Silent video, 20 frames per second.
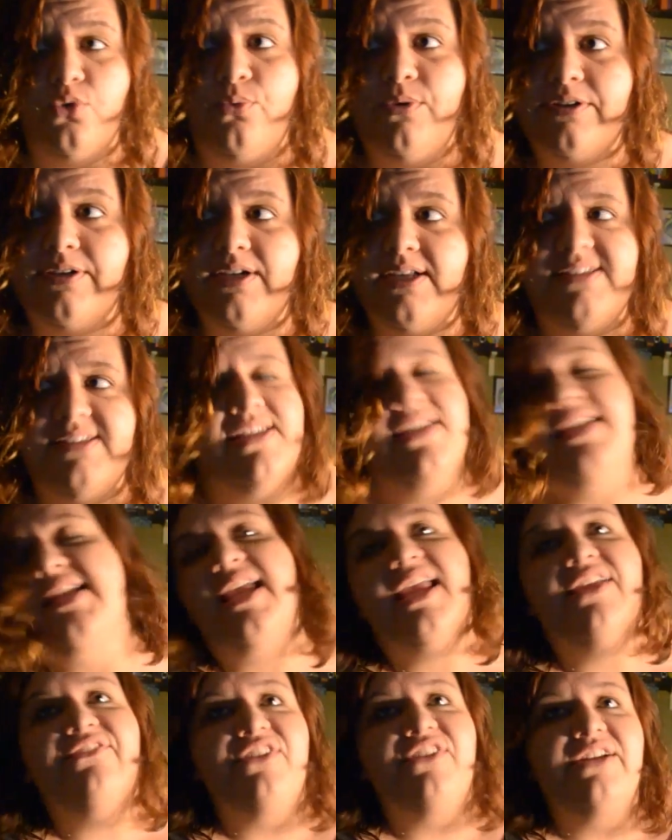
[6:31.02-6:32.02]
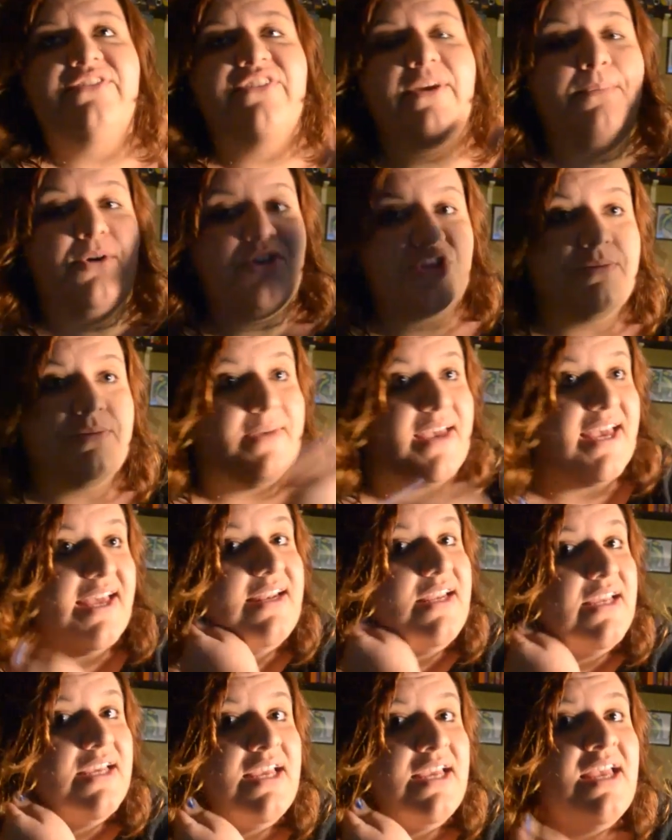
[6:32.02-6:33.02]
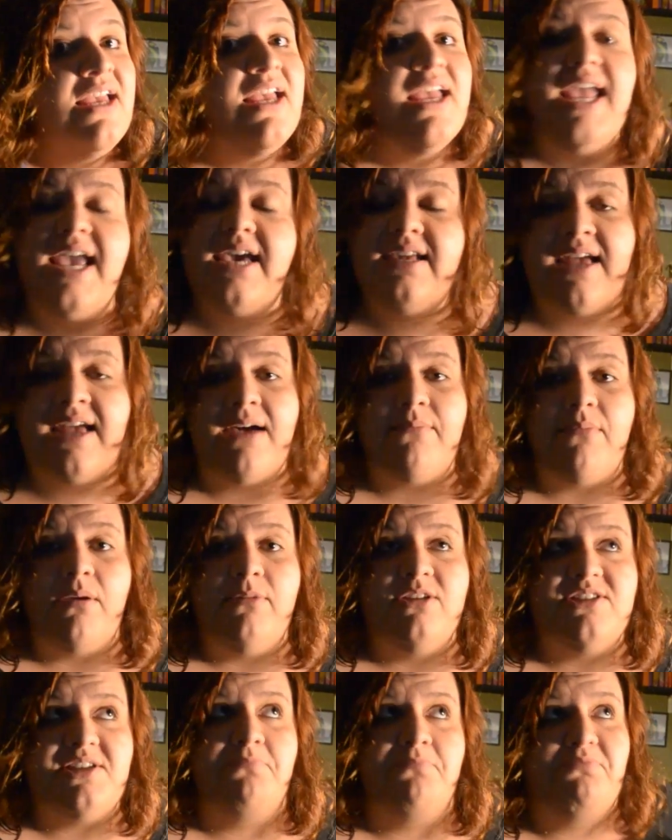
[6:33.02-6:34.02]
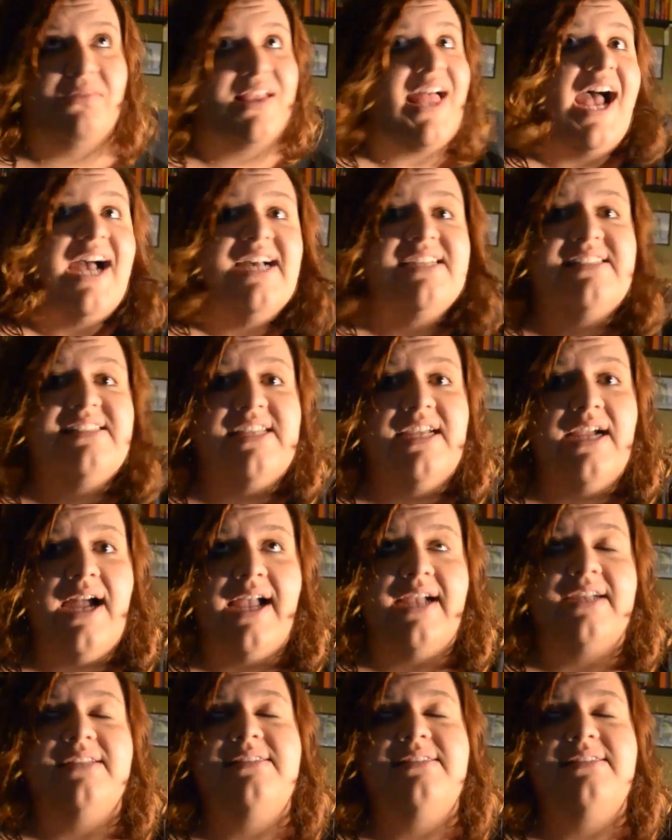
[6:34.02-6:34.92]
weird is even if I put them in and I have my music blasting, I can